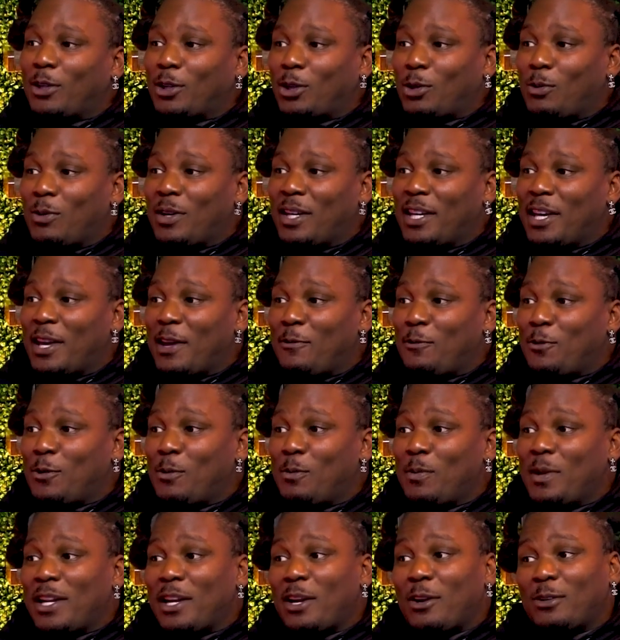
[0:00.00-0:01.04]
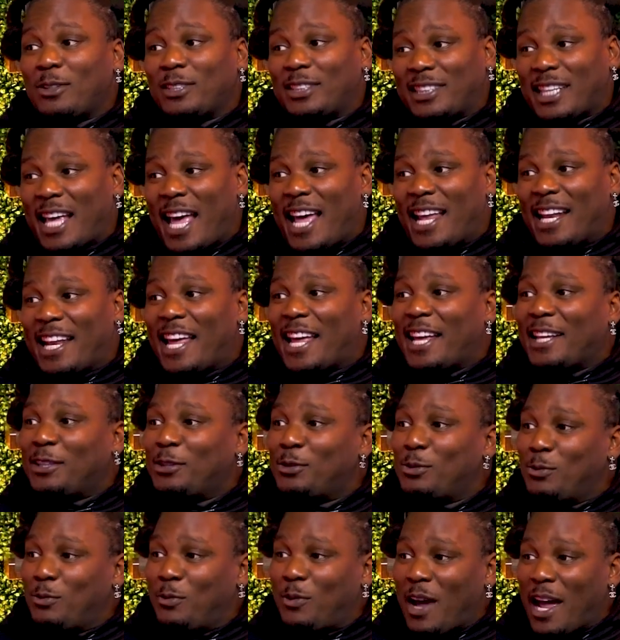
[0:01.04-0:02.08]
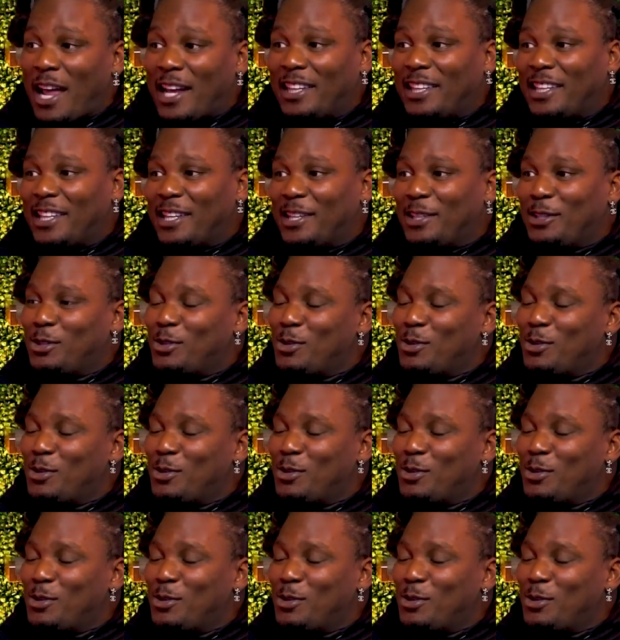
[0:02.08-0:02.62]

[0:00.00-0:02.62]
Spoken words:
a three. If you've been on the sideline, finally in. You